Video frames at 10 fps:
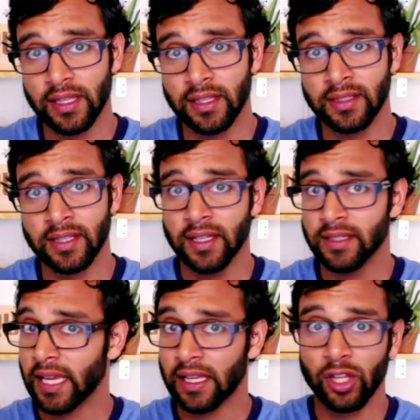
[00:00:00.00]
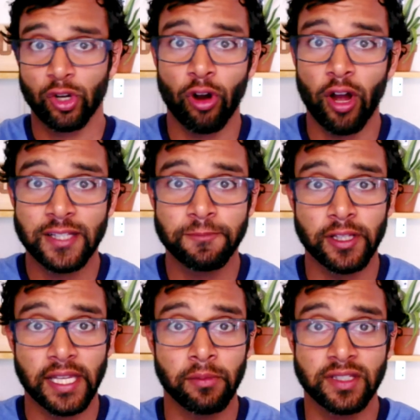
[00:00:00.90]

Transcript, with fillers: is take a lacrosse ball, take a